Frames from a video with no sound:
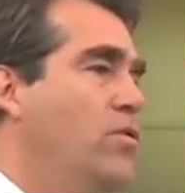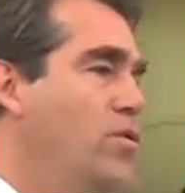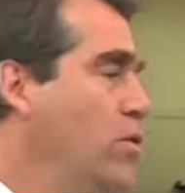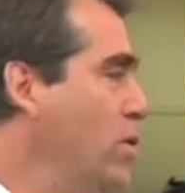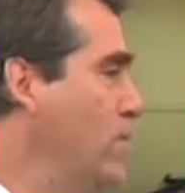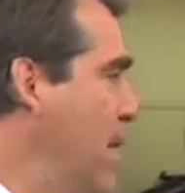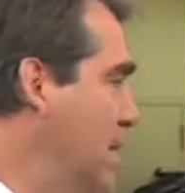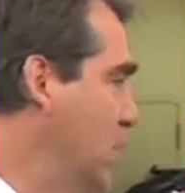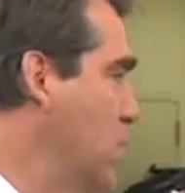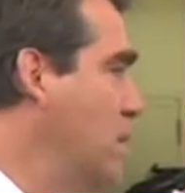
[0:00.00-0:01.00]
do your
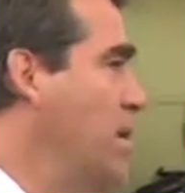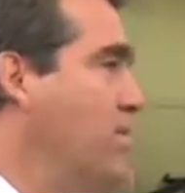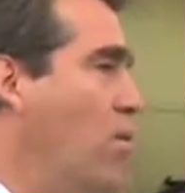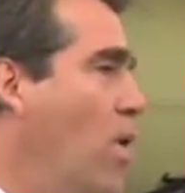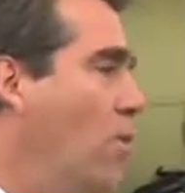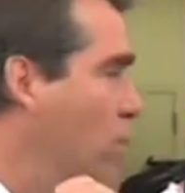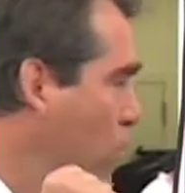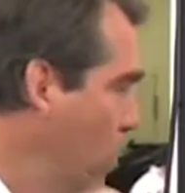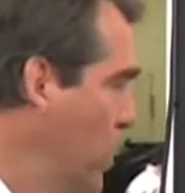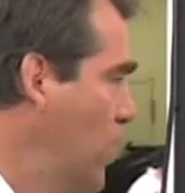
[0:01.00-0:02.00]
best with it, but what we
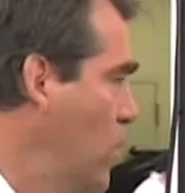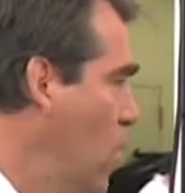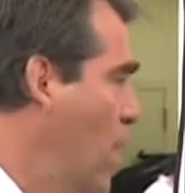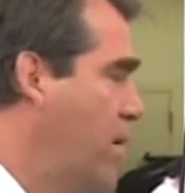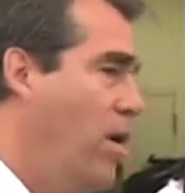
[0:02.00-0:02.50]
really want